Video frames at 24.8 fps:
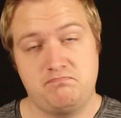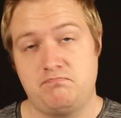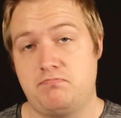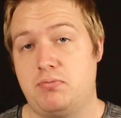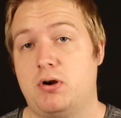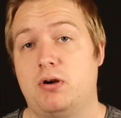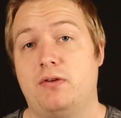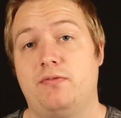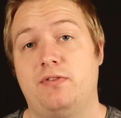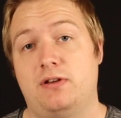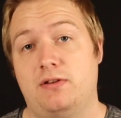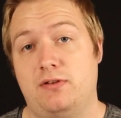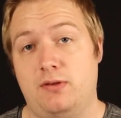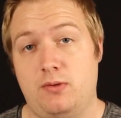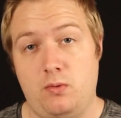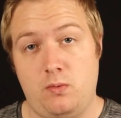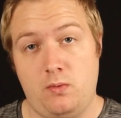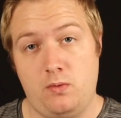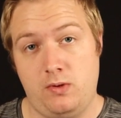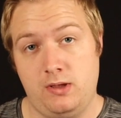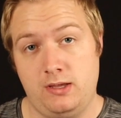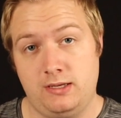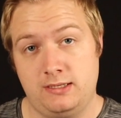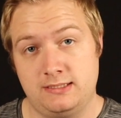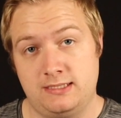Perfect
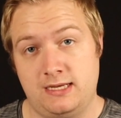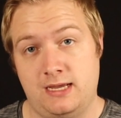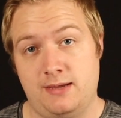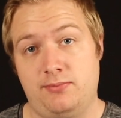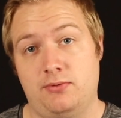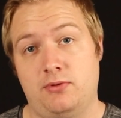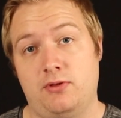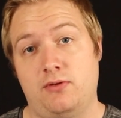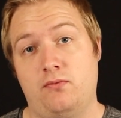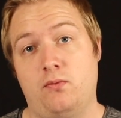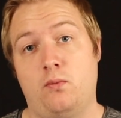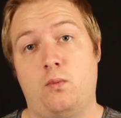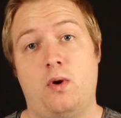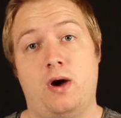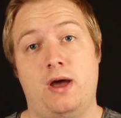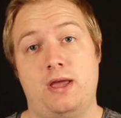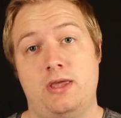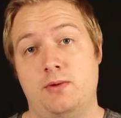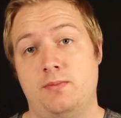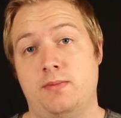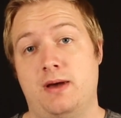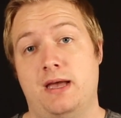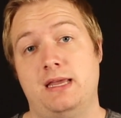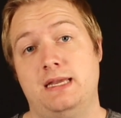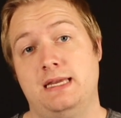example of why
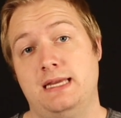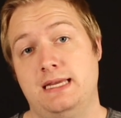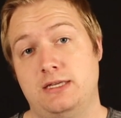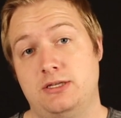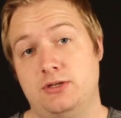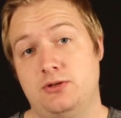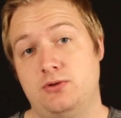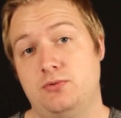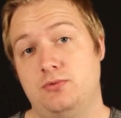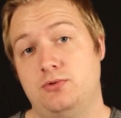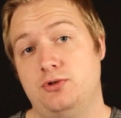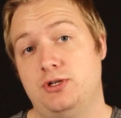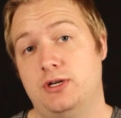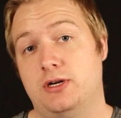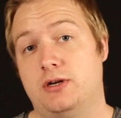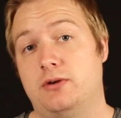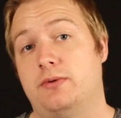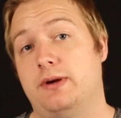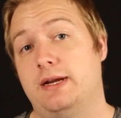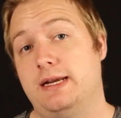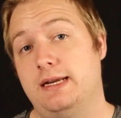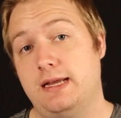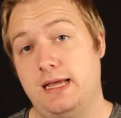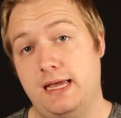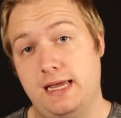you might need to
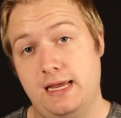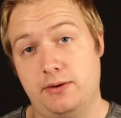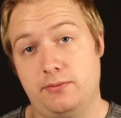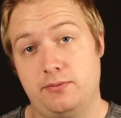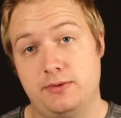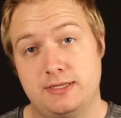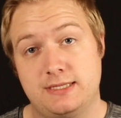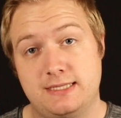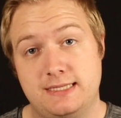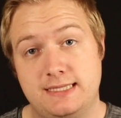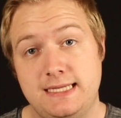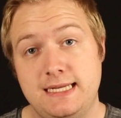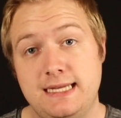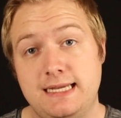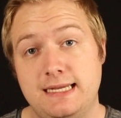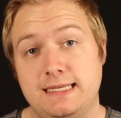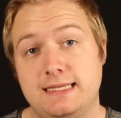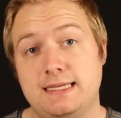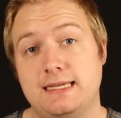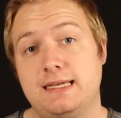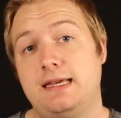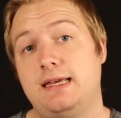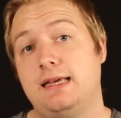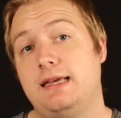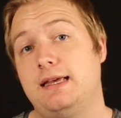generate a
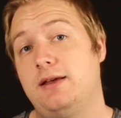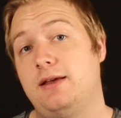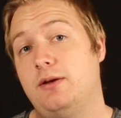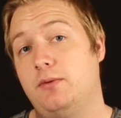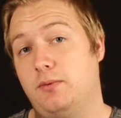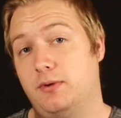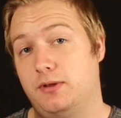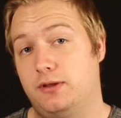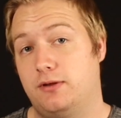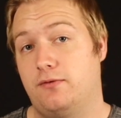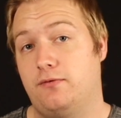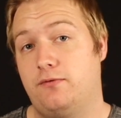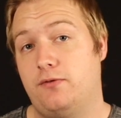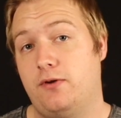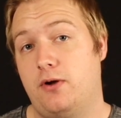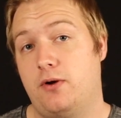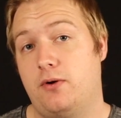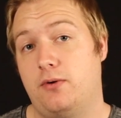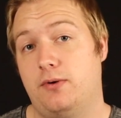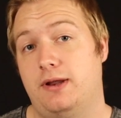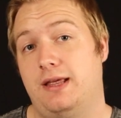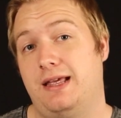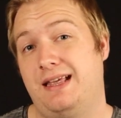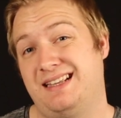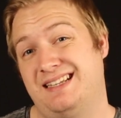receipt with your
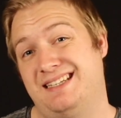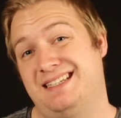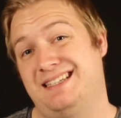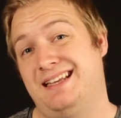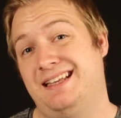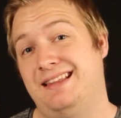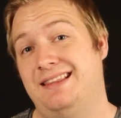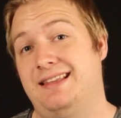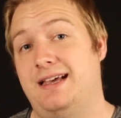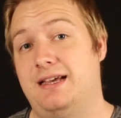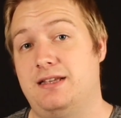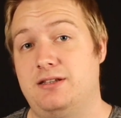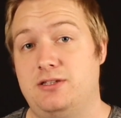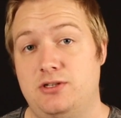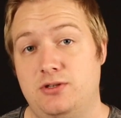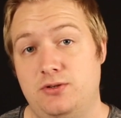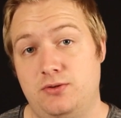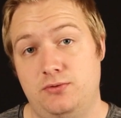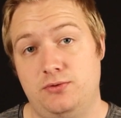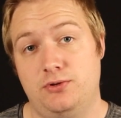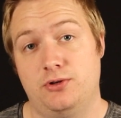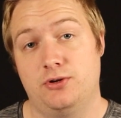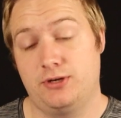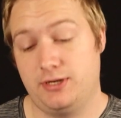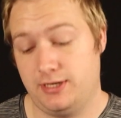phone and send that
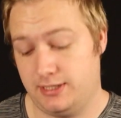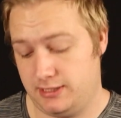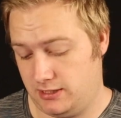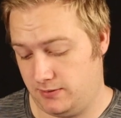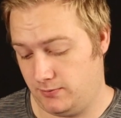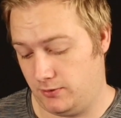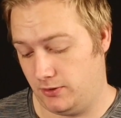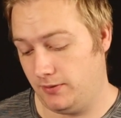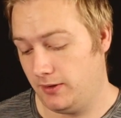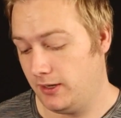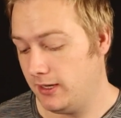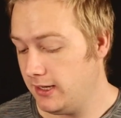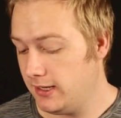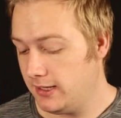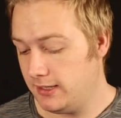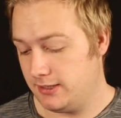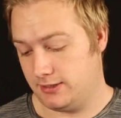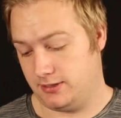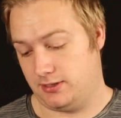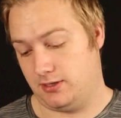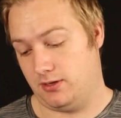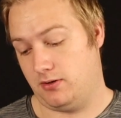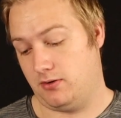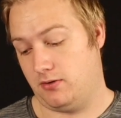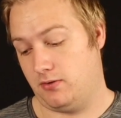to your customer.
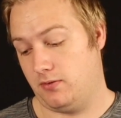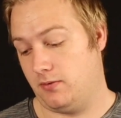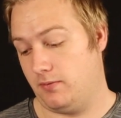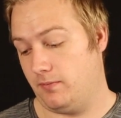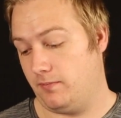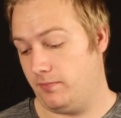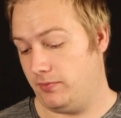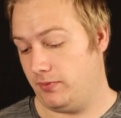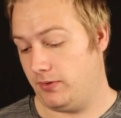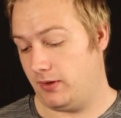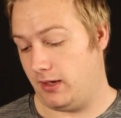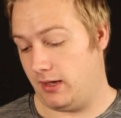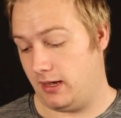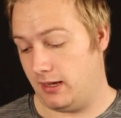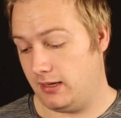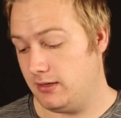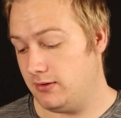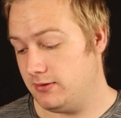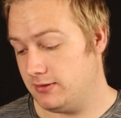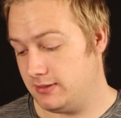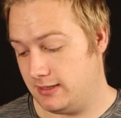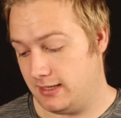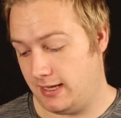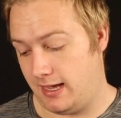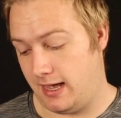So I
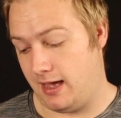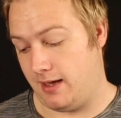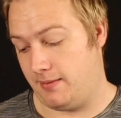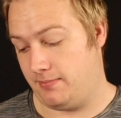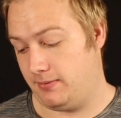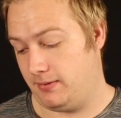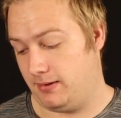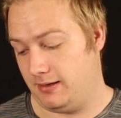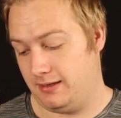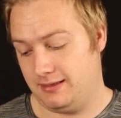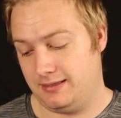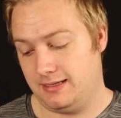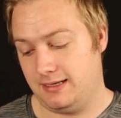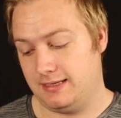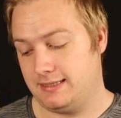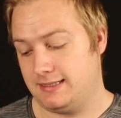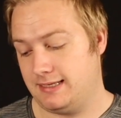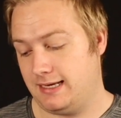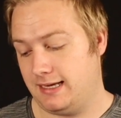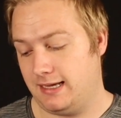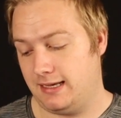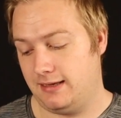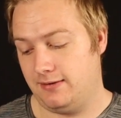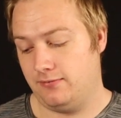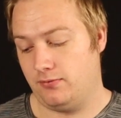use the app. It does
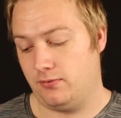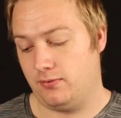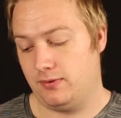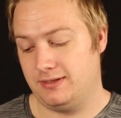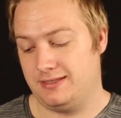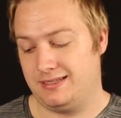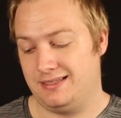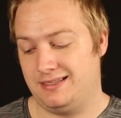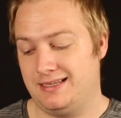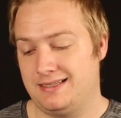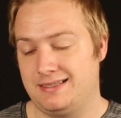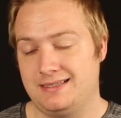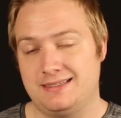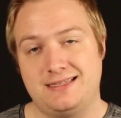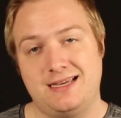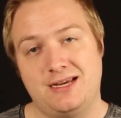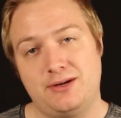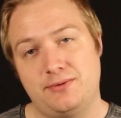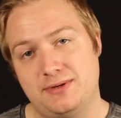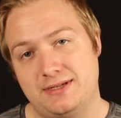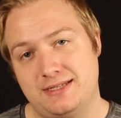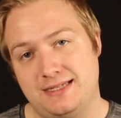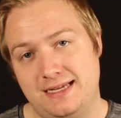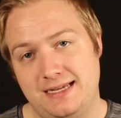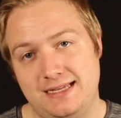say invoice. It doesn't say
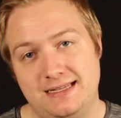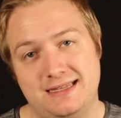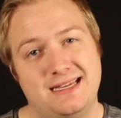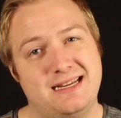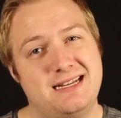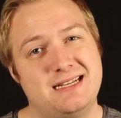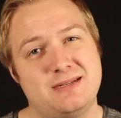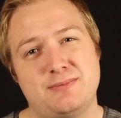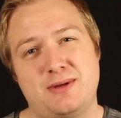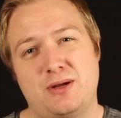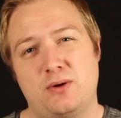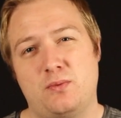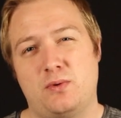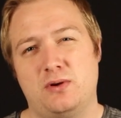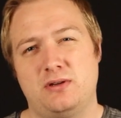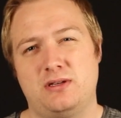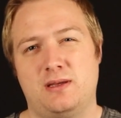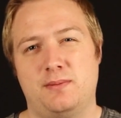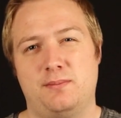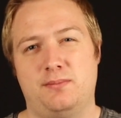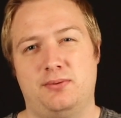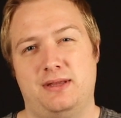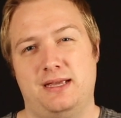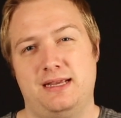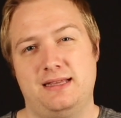receipt. That is my one
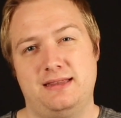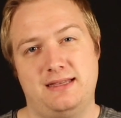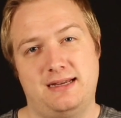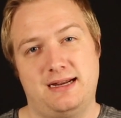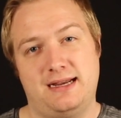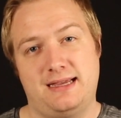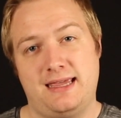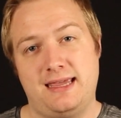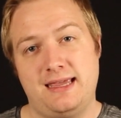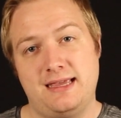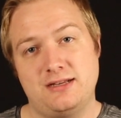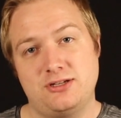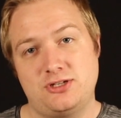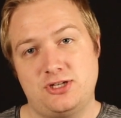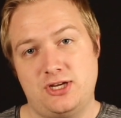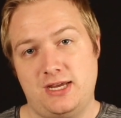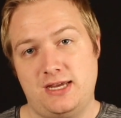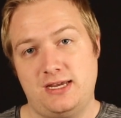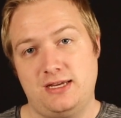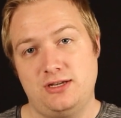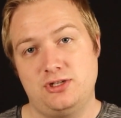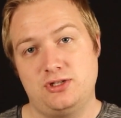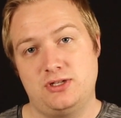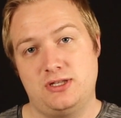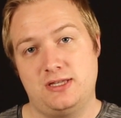complaint, that I can't
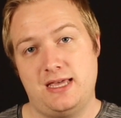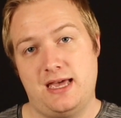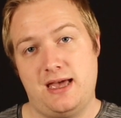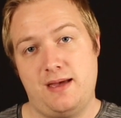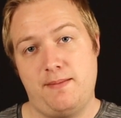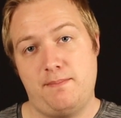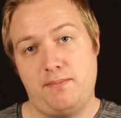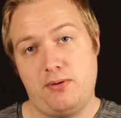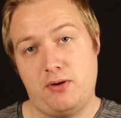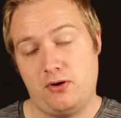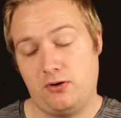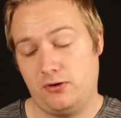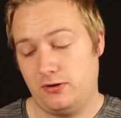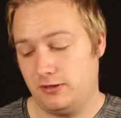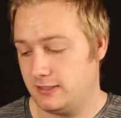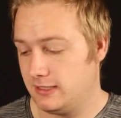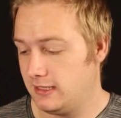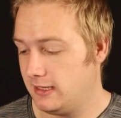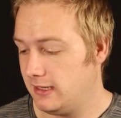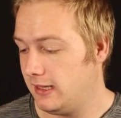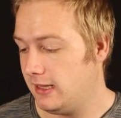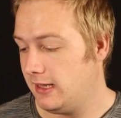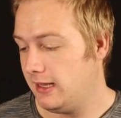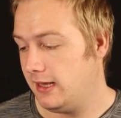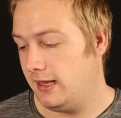change that part.
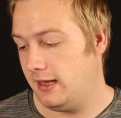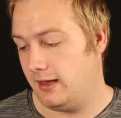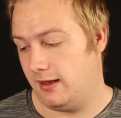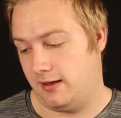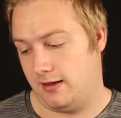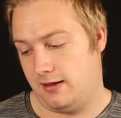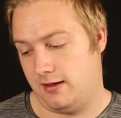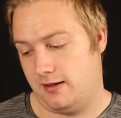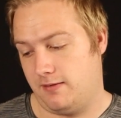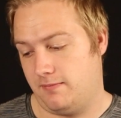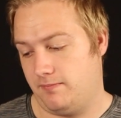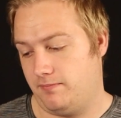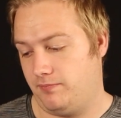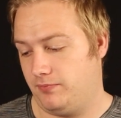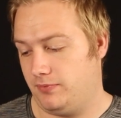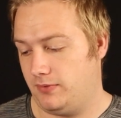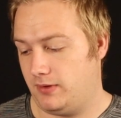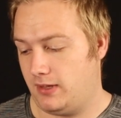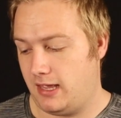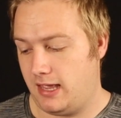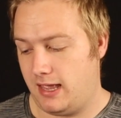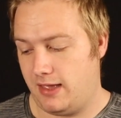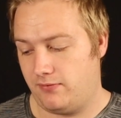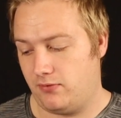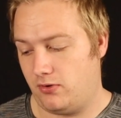
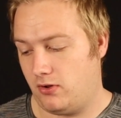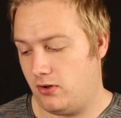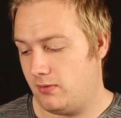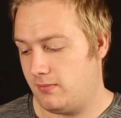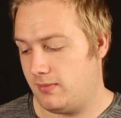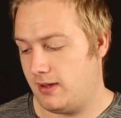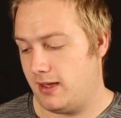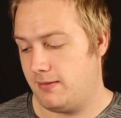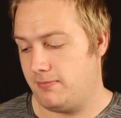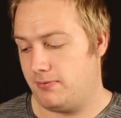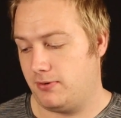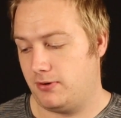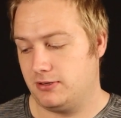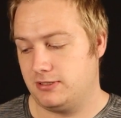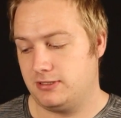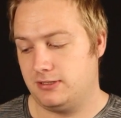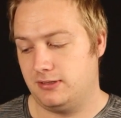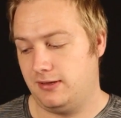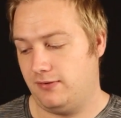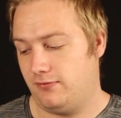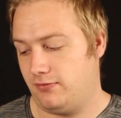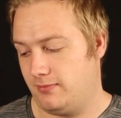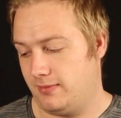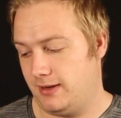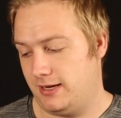I have all my
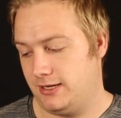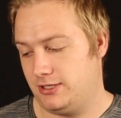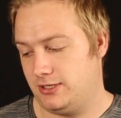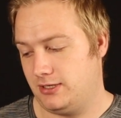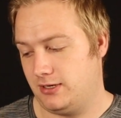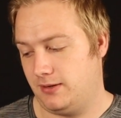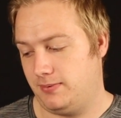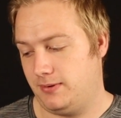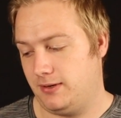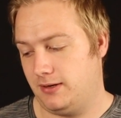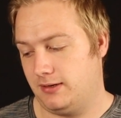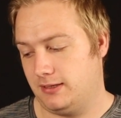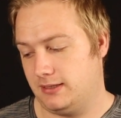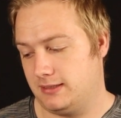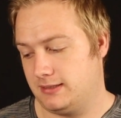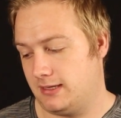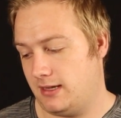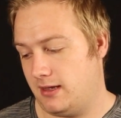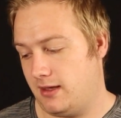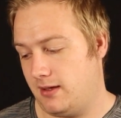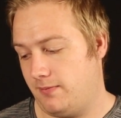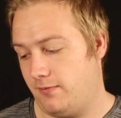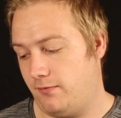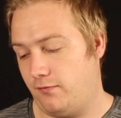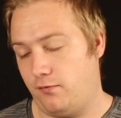personal information up here at the
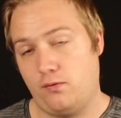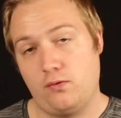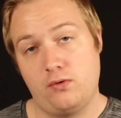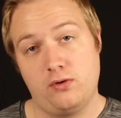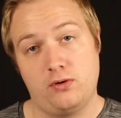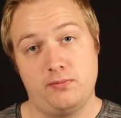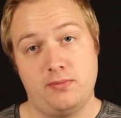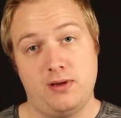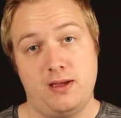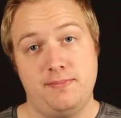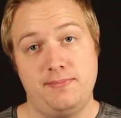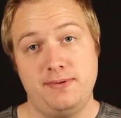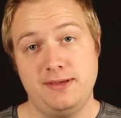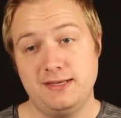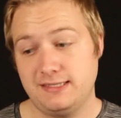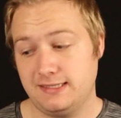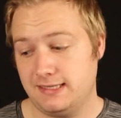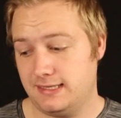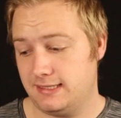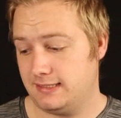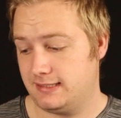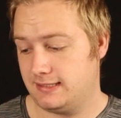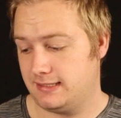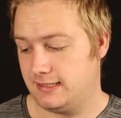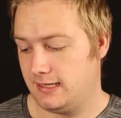top for my
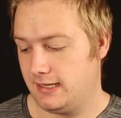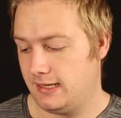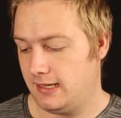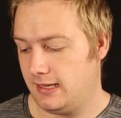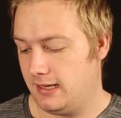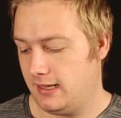business,